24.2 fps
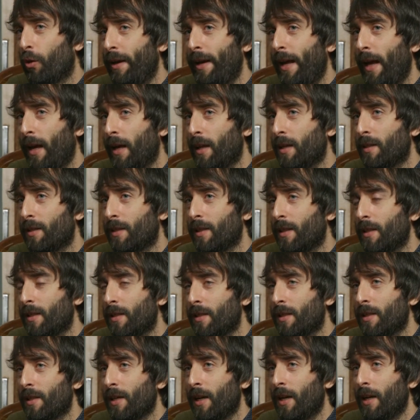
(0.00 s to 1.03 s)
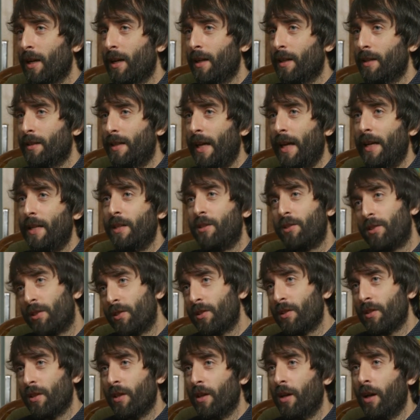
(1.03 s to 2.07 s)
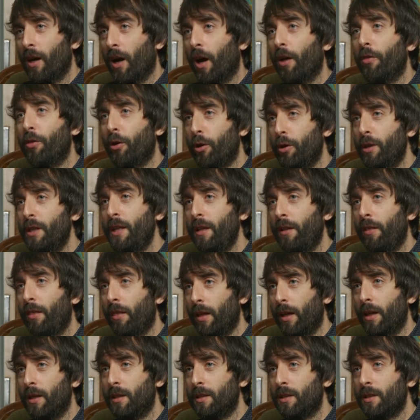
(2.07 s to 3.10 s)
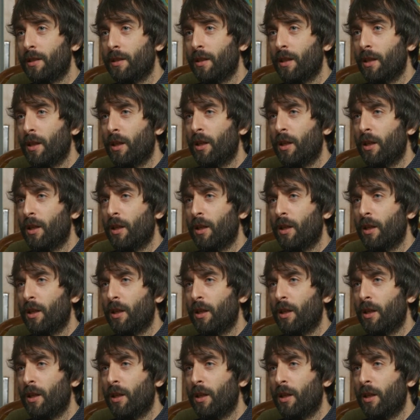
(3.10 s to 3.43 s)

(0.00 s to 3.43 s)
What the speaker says: analysis that is underneath it.